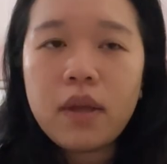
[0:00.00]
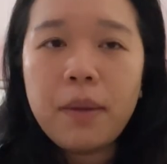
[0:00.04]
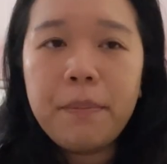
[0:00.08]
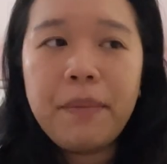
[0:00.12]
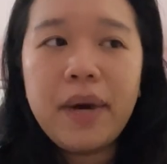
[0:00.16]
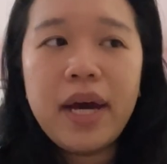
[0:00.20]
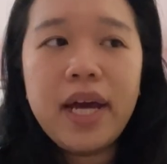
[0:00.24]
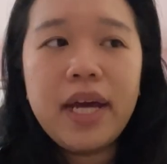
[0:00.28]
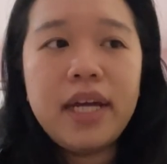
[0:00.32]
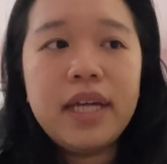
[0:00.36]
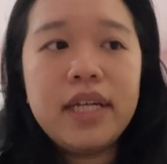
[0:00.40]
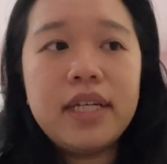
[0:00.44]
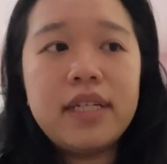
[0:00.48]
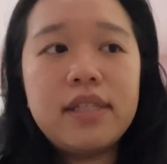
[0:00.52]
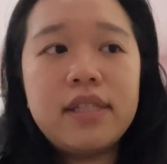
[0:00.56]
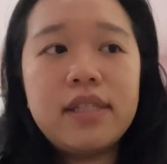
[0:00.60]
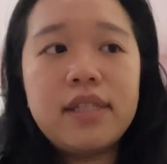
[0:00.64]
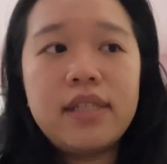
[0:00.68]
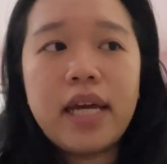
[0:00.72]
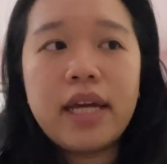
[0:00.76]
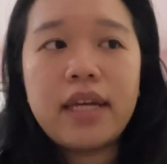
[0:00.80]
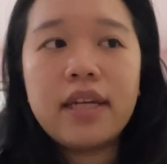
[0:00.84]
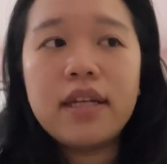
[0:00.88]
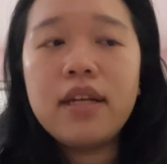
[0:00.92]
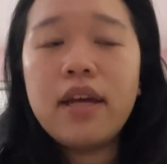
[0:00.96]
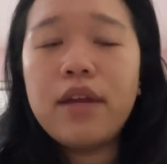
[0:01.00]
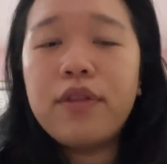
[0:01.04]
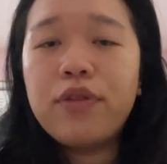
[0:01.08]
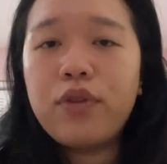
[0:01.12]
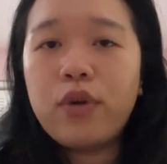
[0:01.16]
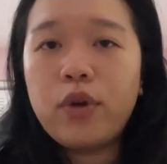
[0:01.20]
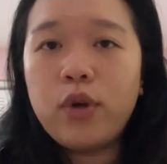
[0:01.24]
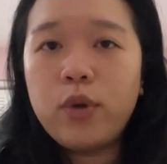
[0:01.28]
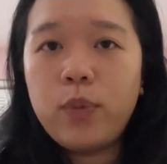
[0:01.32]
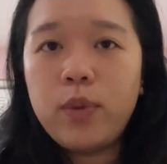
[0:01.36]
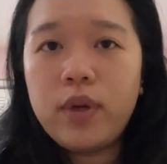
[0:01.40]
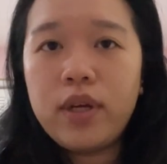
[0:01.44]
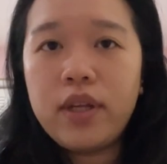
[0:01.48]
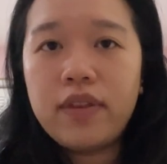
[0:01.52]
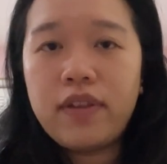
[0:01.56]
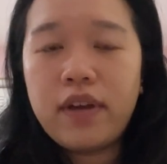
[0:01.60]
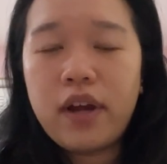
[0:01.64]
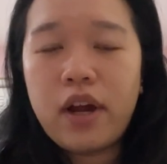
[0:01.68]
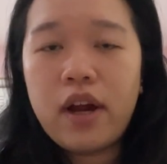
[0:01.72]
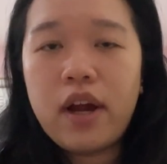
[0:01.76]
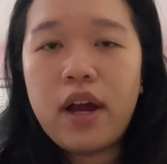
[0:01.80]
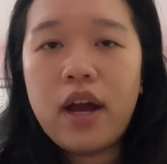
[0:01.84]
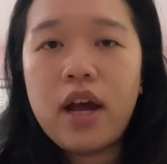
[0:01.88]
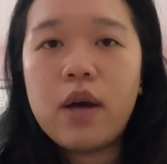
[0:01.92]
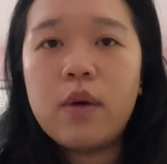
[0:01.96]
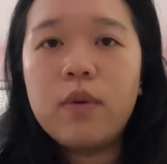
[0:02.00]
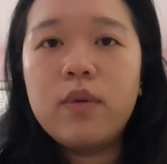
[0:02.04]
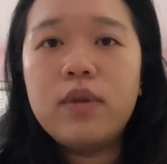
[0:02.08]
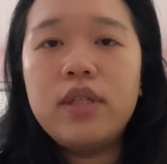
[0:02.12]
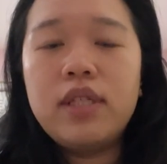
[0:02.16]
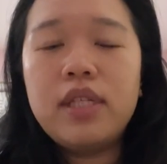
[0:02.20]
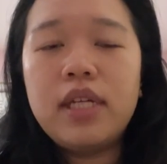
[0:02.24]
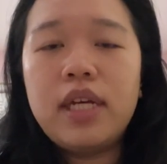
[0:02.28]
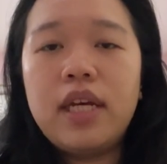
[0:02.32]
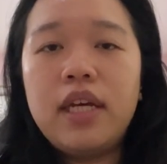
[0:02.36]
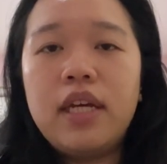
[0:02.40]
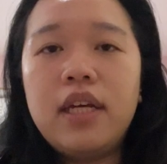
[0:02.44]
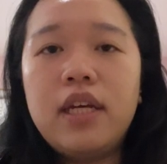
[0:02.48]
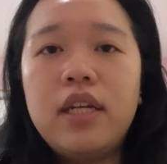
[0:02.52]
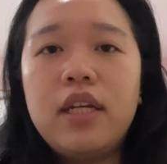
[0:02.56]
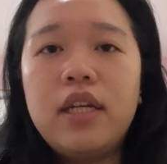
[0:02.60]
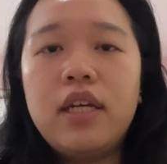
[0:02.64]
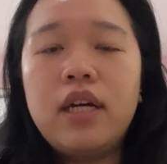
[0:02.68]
My second and third week there, I was in